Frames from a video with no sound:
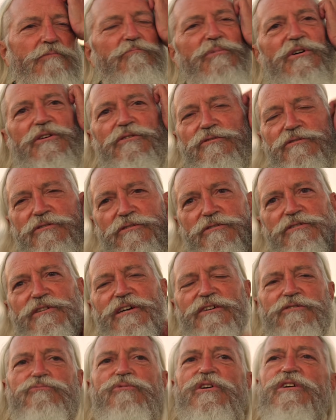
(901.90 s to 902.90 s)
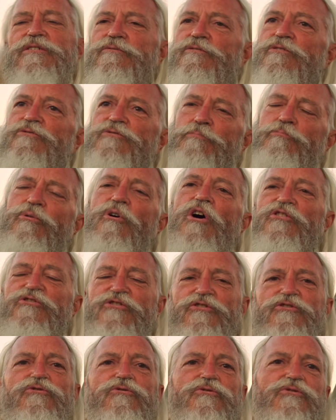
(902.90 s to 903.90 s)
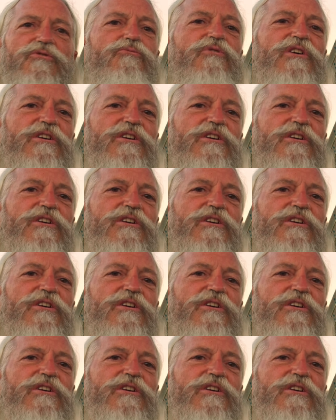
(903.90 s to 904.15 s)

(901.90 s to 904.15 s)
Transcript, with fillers: But yeah, the rate of, the prosody or the